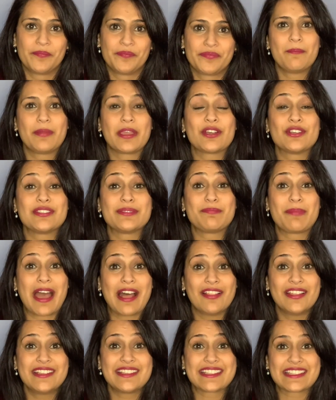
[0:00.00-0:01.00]
Because
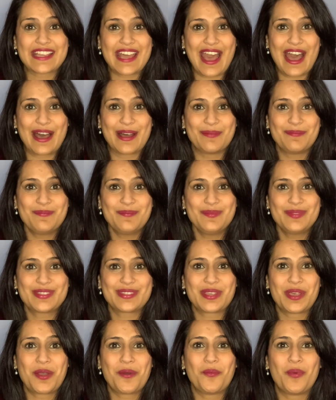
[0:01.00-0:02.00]
balance comes
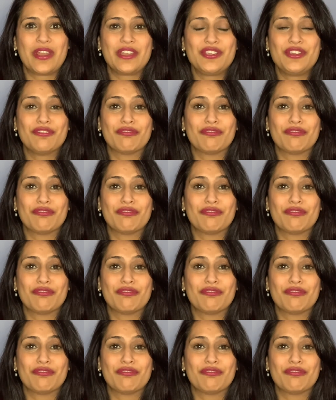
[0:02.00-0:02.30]
when you